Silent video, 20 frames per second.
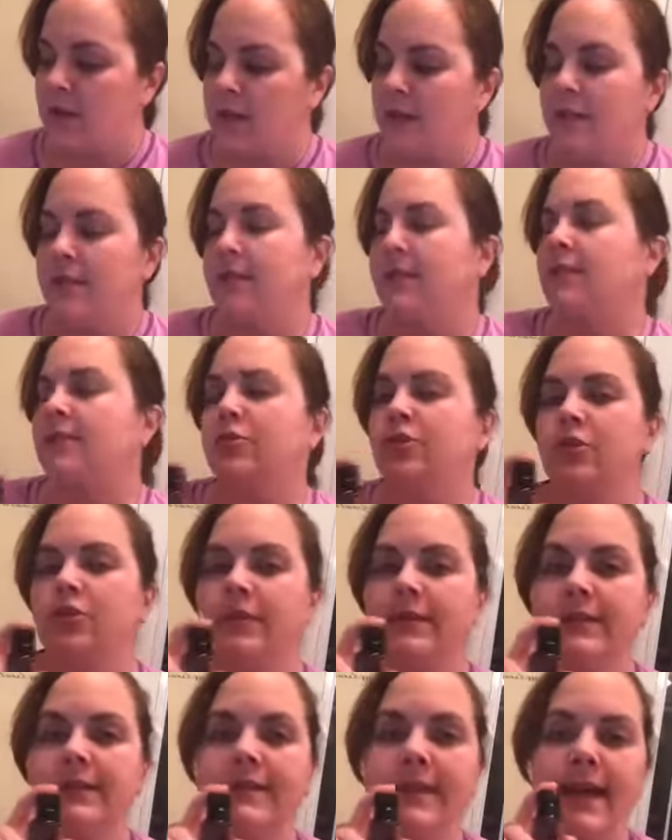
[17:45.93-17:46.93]
This you
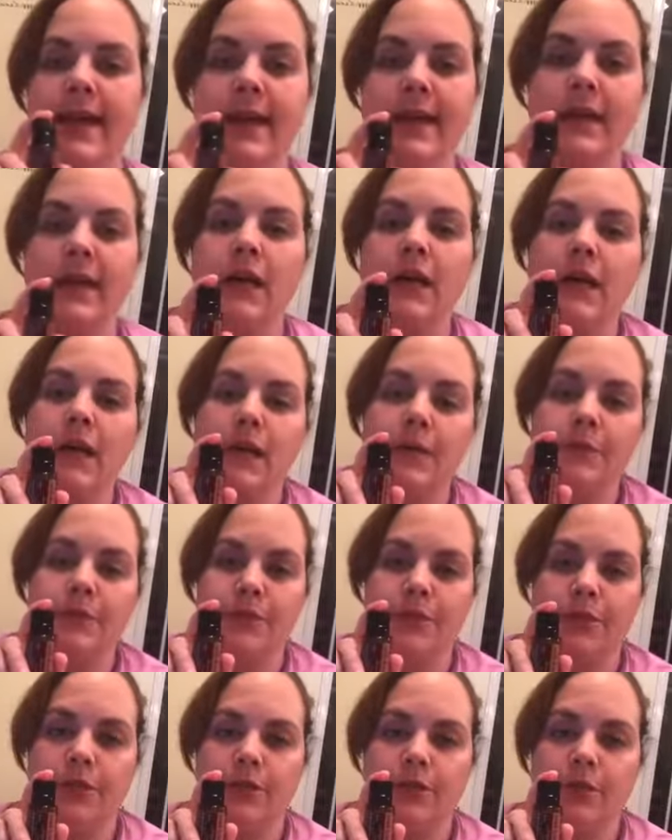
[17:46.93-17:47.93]
can take up
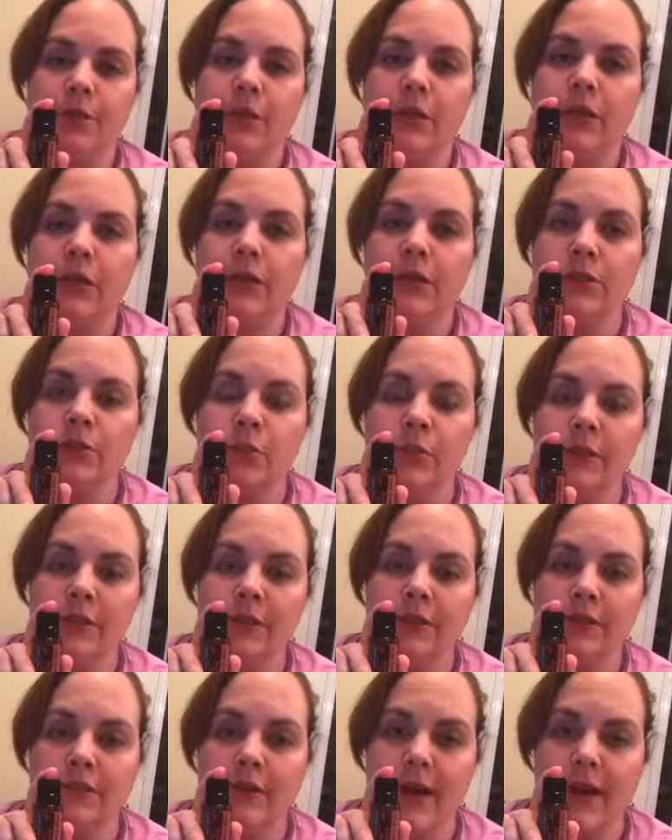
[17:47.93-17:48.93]
to
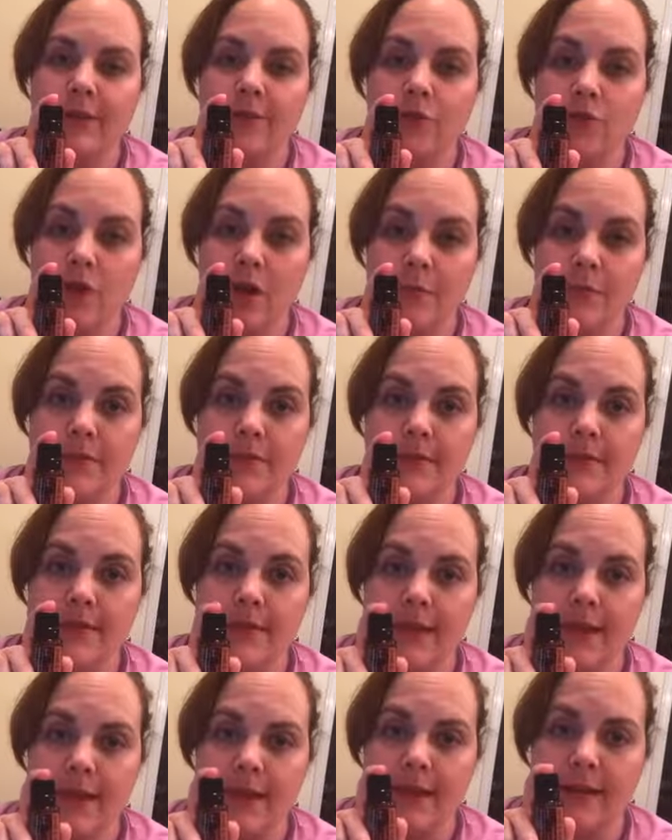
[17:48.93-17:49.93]
25 drops a
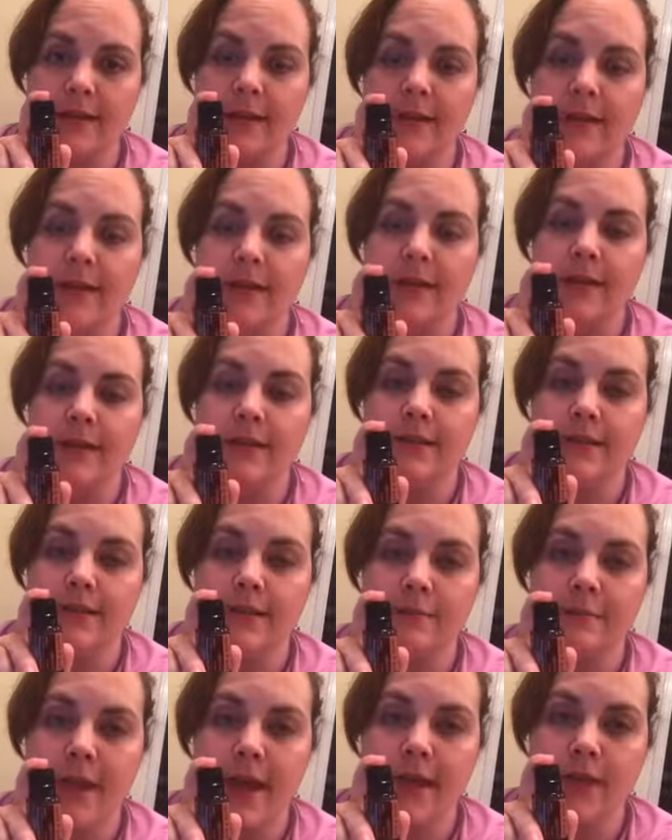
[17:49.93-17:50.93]
day is
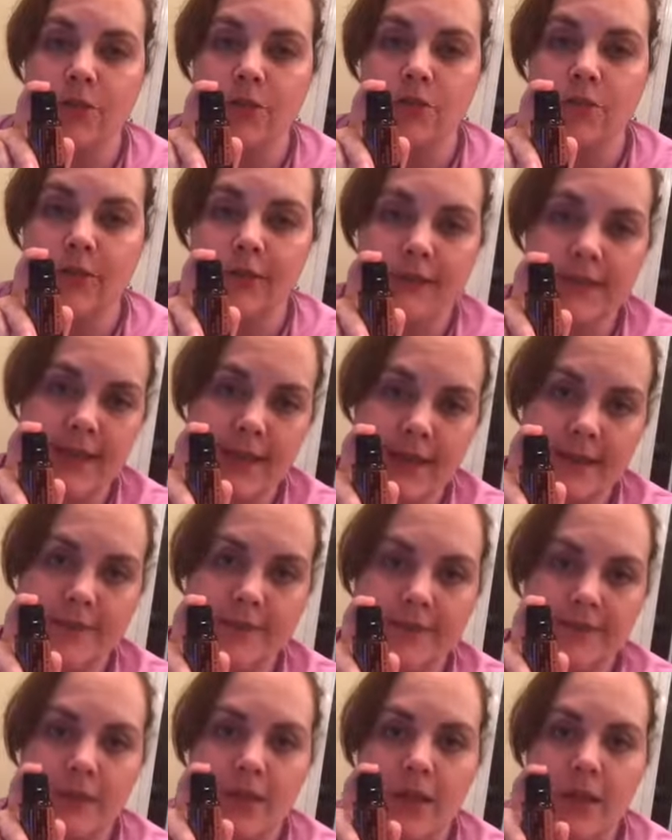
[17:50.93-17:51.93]
the max you can take.
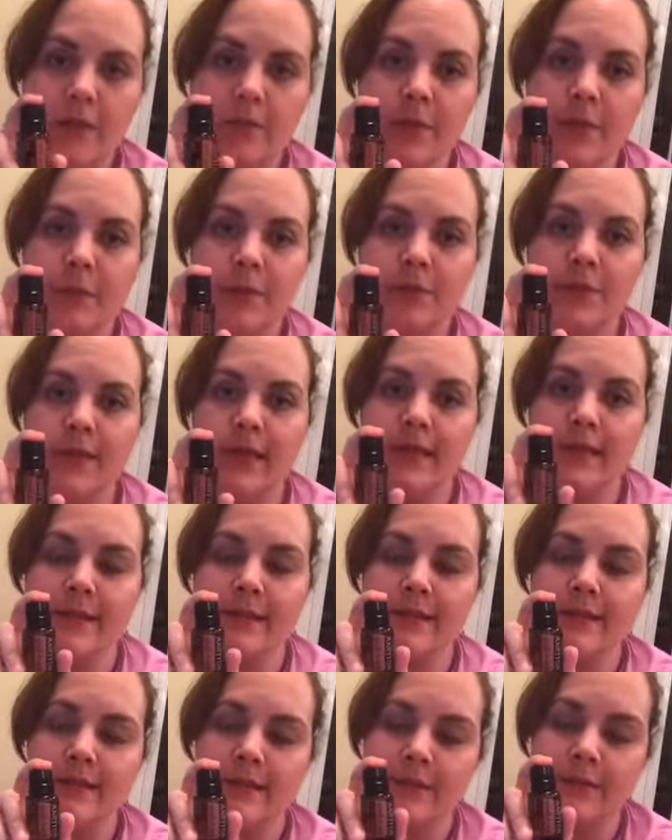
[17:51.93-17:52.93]
People take
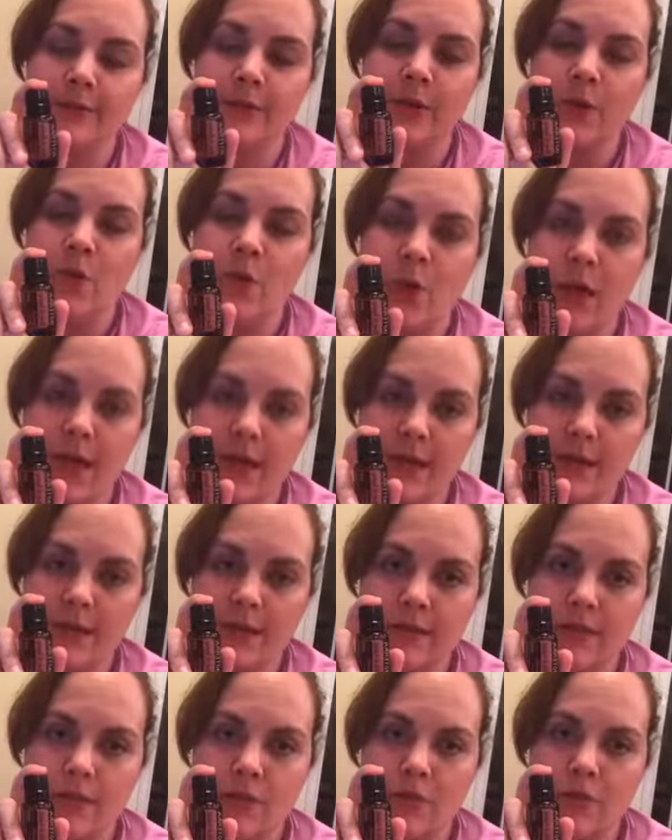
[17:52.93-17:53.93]
this in different
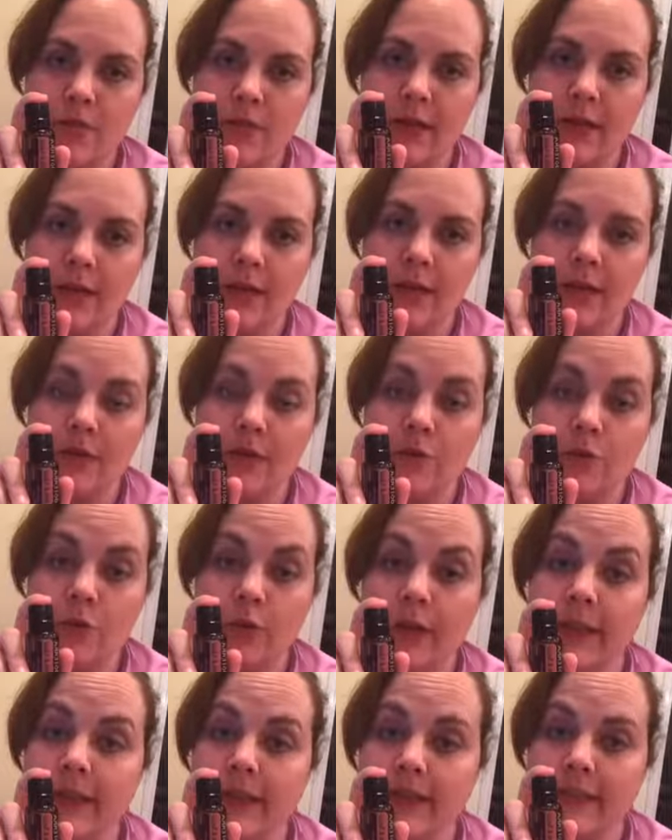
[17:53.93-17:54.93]
ways. You can
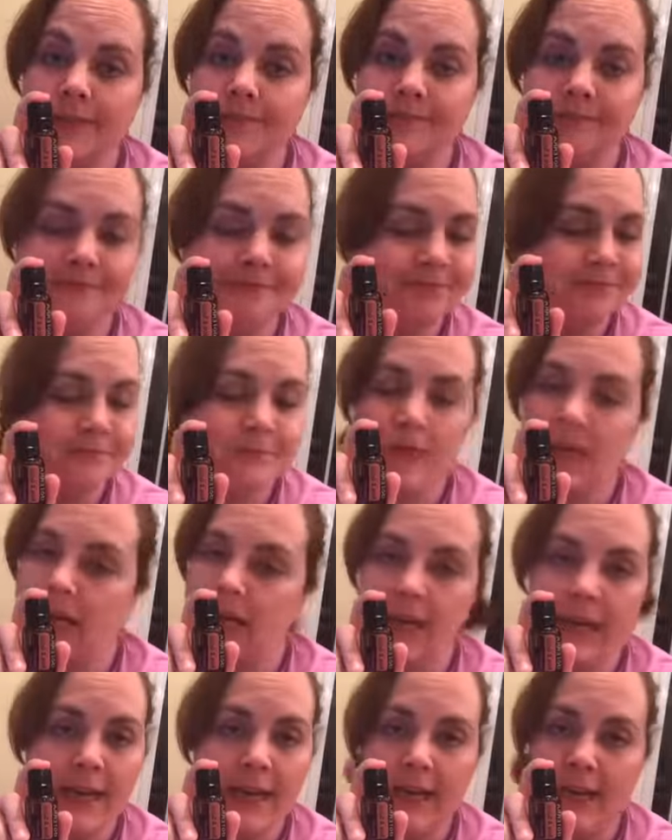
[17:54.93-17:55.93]
drink it.
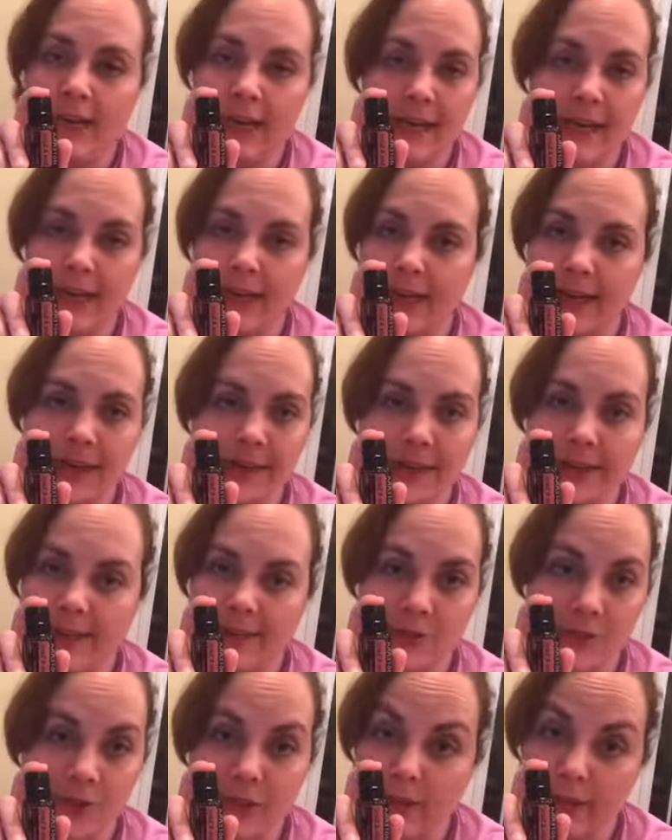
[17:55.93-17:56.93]
I
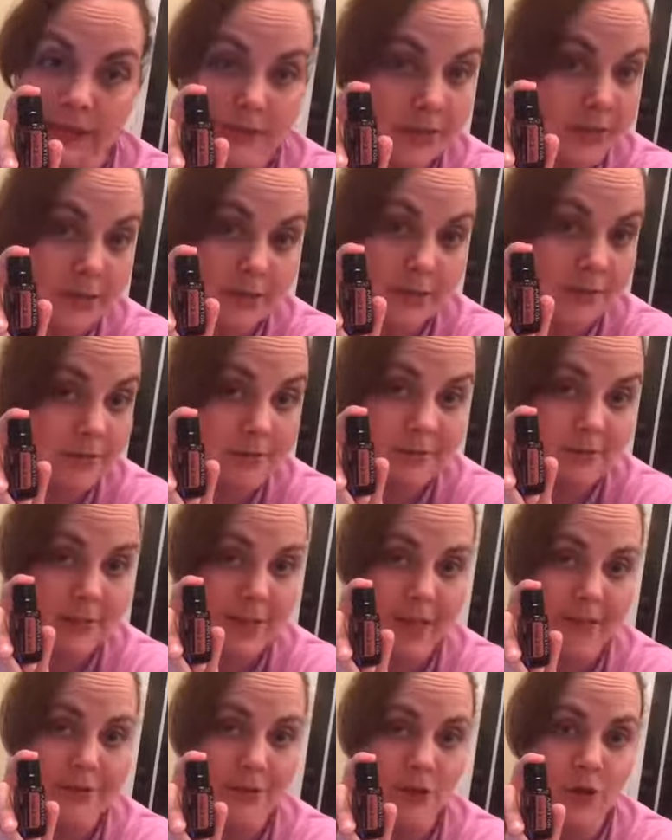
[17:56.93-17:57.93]
can't drink it.
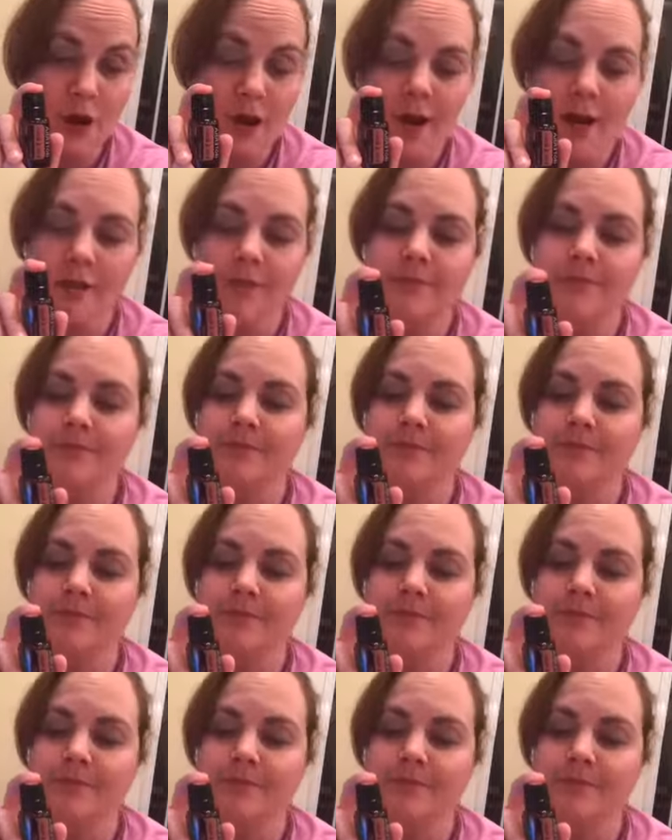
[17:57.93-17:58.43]
I've tried.